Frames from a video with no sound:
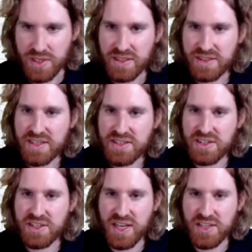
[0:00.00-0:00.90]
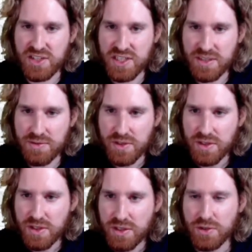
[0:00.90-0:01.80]
and this is essentially
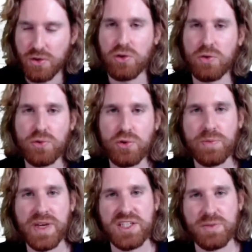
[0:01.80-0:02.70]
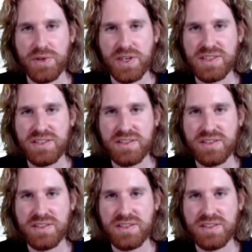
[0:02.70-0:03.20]
the whole rule-based part.